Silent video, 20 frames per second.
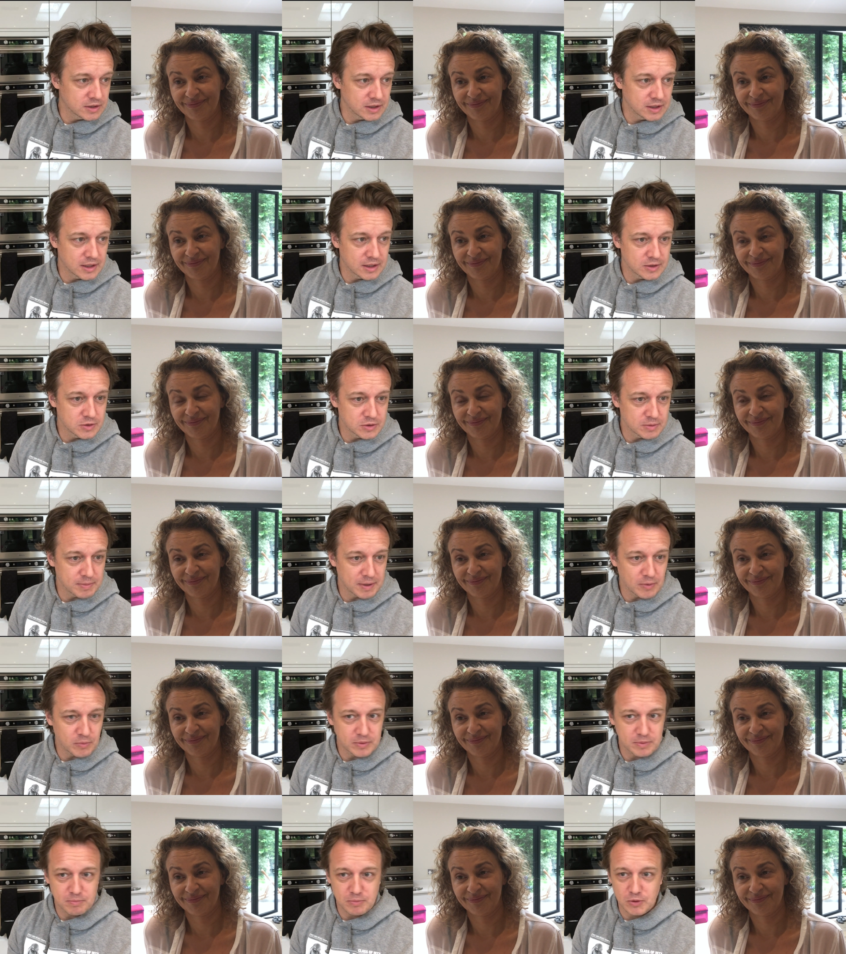Speaker 1: to the girls
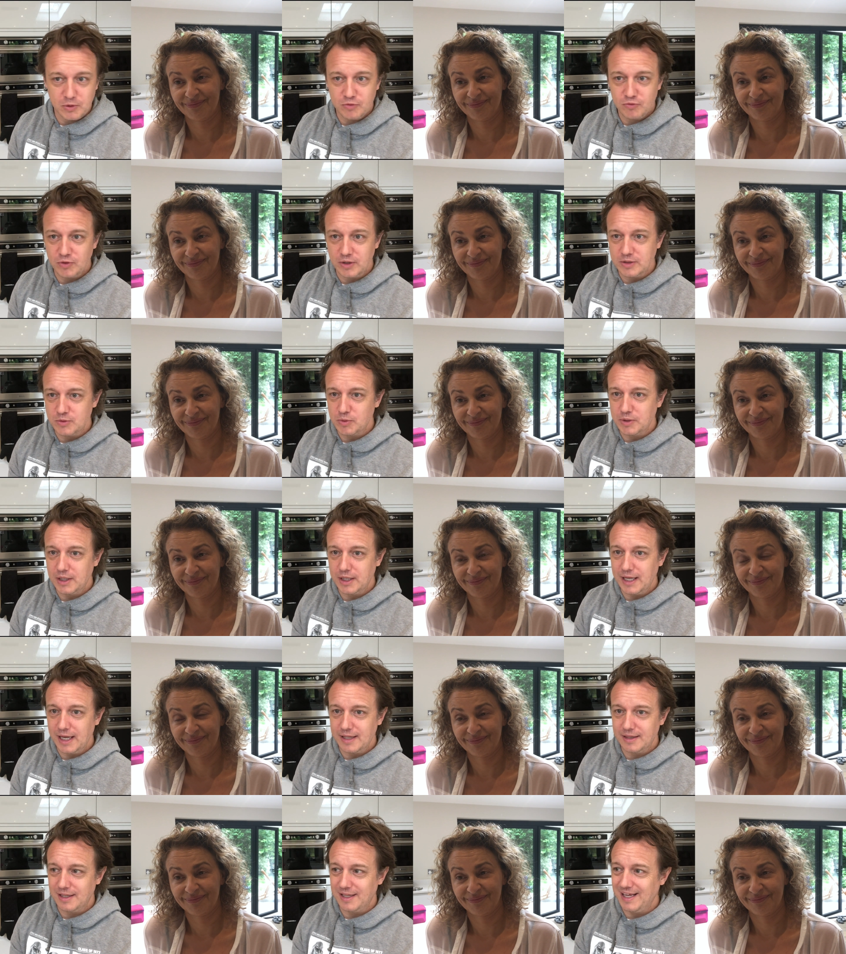about with boyfriends when you
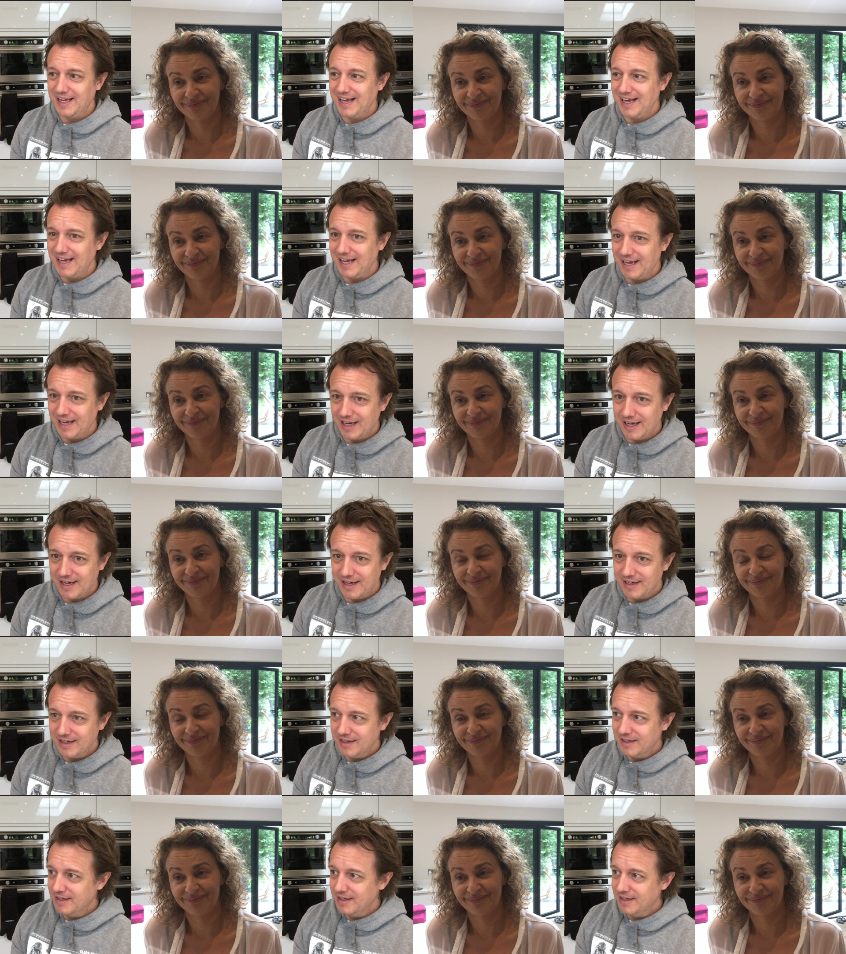get the ick.